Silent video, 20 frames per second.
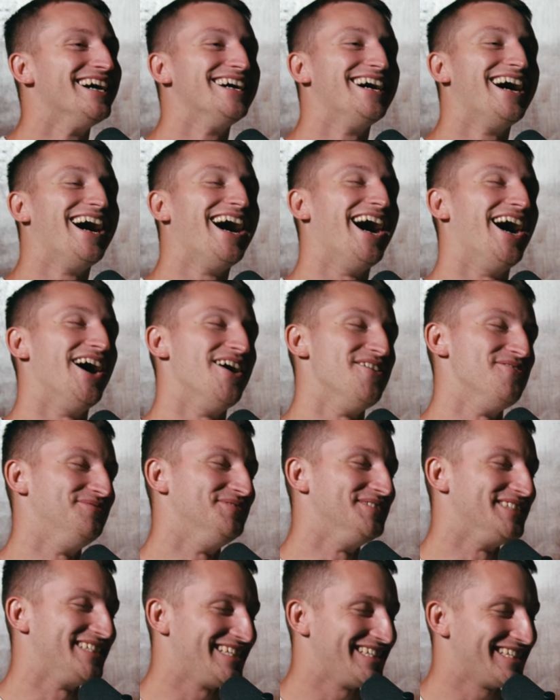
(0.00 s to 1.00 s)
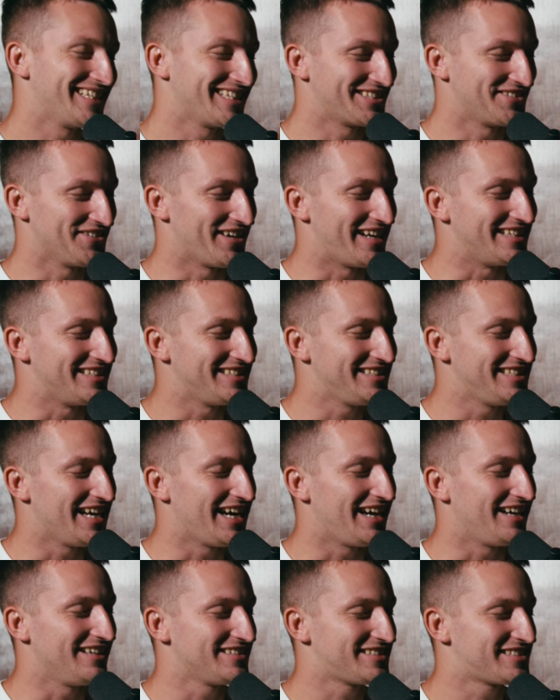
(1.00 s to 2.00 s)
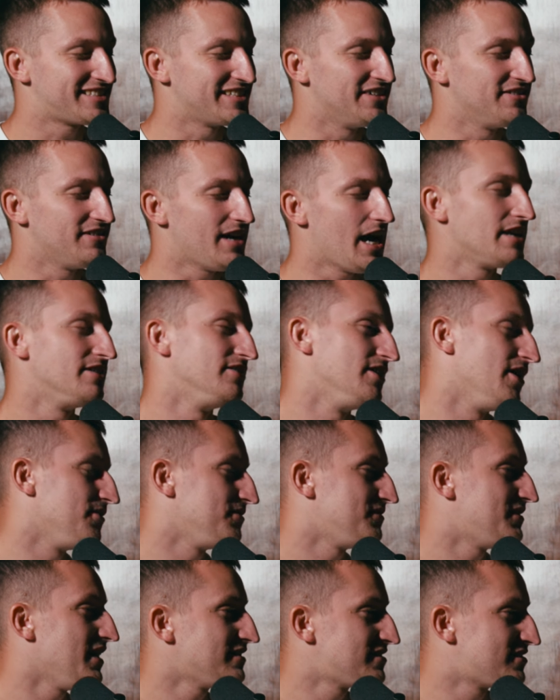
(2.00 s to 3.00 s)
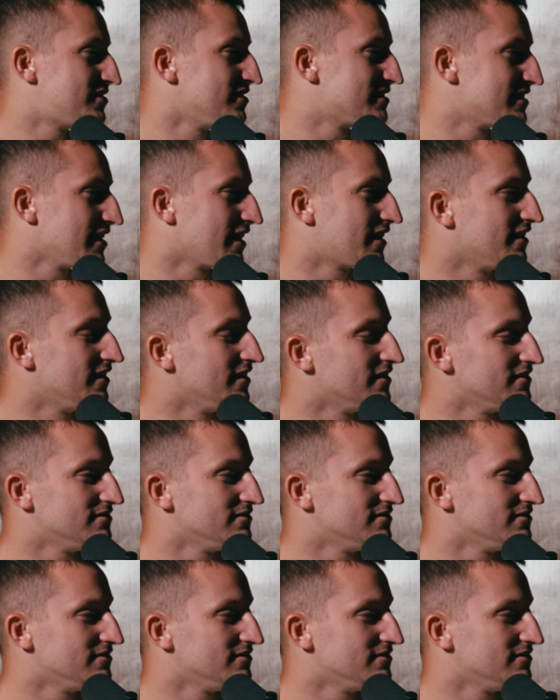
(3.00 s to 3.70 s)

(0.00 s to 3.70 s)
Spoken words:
kidding. Great. Yeah. So I don't know. That's just a